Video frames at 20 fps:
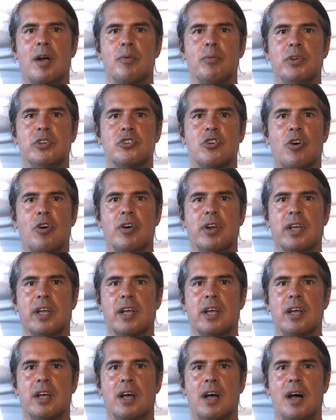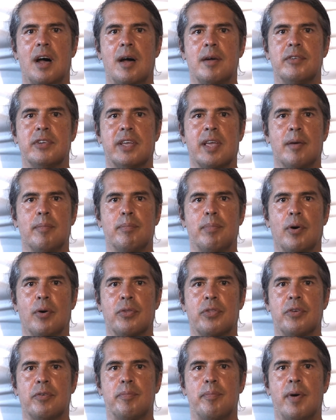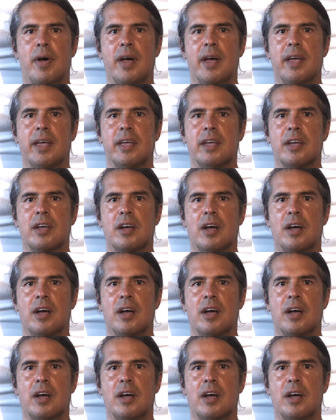returning to get both of my